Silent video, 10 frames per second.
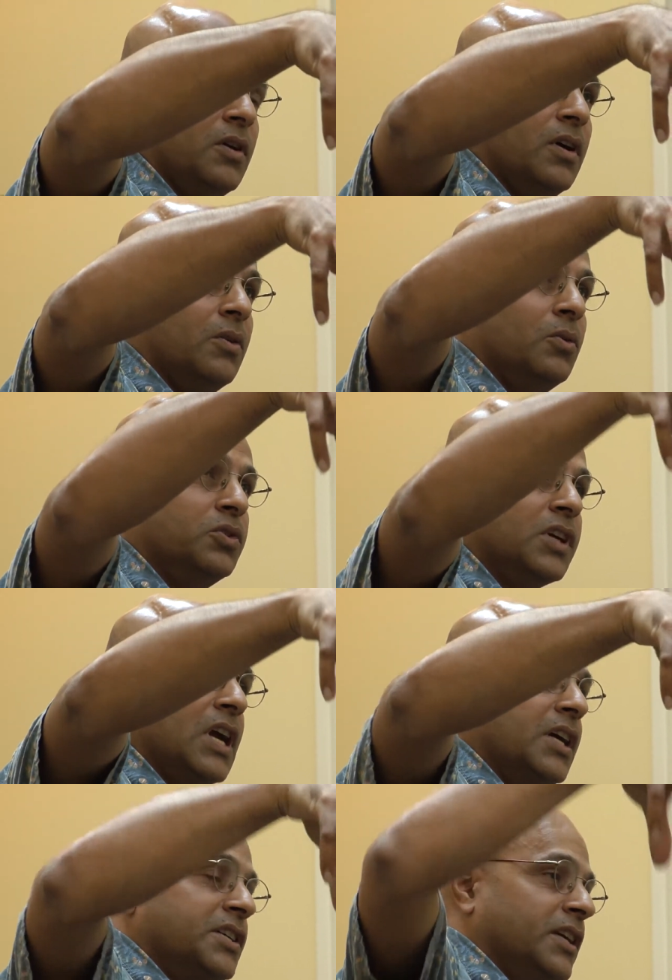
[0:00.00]
uh,
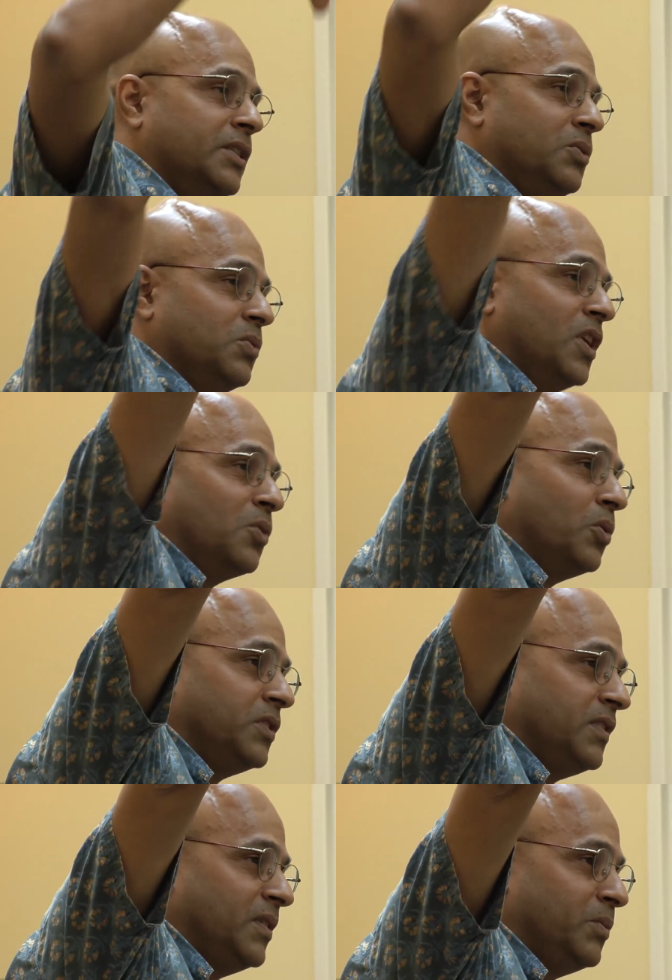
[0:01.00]
Uttarkashi to
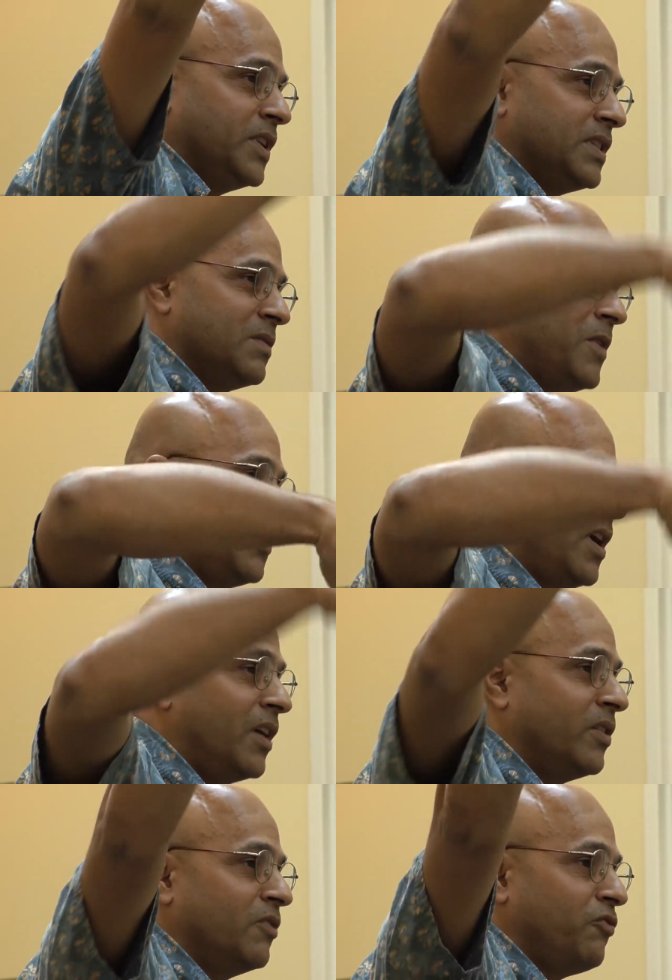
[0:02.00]
Gangotri, which is about
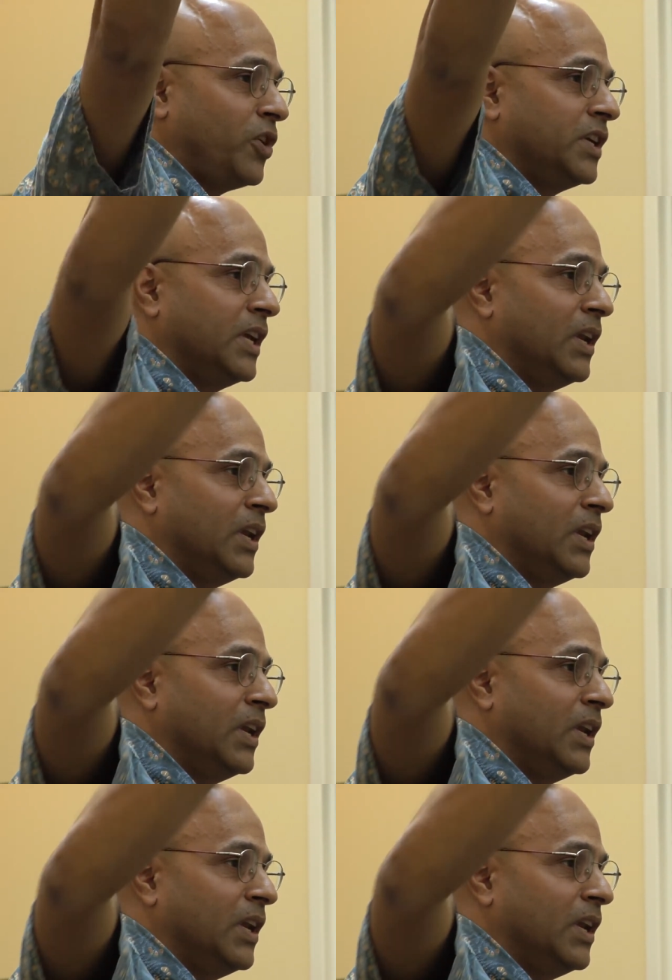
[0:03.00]
140